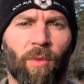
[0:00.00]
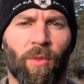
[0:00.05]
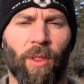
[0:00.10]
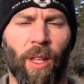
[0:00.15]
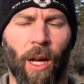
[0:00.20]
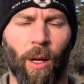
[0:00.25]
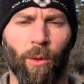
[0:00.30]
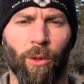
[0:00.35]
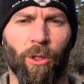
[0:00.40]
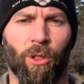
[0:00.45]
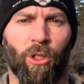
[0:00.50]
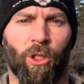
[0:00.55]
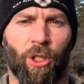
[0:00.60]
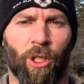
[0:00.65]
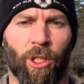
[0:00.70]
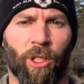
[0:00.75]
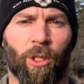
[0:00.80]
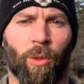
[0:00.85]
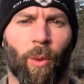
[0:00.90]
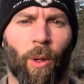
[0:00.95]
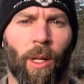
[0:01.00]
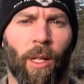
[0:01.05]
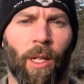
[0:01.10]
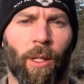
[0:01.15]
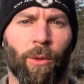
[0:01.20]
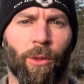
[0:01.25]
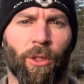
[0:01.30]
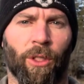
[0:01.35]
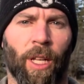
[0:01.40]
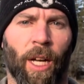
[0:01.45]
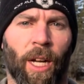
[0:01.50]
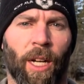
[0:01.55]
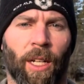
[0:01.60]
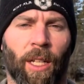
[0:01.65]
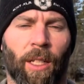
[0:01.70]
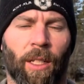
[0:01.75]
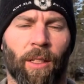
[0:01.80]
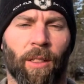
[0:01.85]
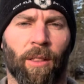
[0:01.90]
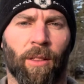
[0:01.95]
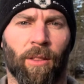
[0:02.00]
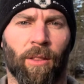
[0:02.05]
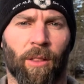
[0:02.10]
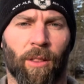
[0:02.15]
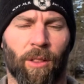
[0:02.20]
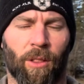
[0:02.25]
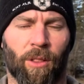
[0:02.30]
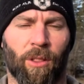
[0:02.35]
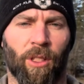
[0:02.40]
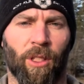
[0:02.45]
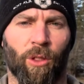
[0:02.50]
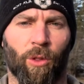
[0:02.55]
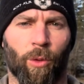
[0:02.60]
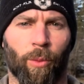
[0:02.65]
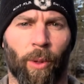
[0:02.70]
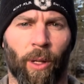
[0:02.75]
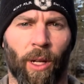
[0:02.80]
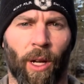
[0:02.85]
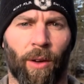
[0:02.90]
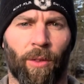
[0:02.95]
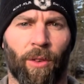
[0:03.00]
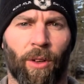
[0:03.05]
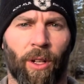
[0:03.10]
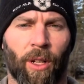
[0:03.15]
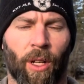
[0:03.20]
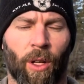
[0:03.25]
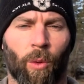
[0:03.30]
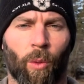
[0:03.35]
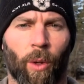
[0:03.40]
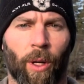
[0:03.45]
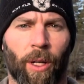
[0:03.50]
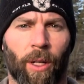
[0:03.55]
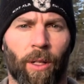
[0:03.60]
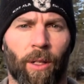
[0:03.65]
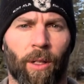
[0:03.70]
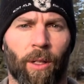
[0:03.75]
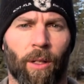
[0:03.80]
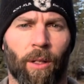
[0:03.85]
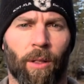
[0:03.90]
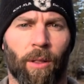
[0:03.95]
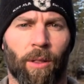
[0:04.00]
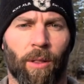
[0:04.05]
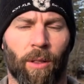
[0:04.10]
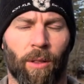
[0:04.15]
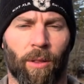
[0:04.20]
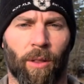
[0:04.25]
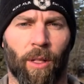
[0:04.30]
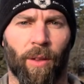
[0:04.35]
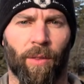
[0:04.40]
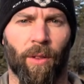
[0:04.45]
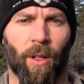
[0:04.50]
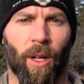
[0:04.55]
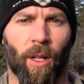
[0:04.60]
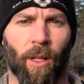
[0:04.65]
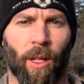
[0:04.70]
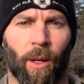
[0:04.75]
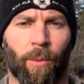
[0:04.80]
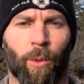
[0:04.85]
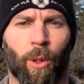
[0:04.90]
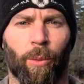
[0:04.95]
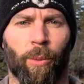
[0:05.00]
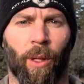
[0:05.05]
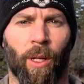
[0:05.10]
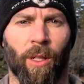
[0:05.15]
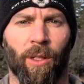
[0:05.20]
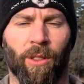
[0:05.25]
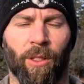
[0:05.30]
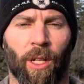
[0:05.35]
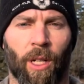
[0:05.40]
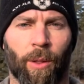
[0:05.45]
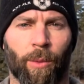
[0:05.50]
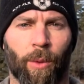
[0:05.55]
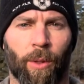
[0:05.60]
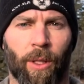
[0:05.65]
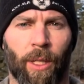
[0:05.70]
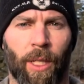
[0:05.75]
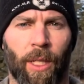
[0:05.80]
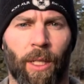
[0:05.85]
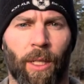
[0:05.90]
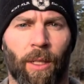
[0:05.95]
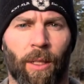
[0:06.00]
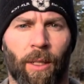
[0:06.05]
That was just while I was guiding. So these were my everyday wear. They've got a lot more miles on them than that.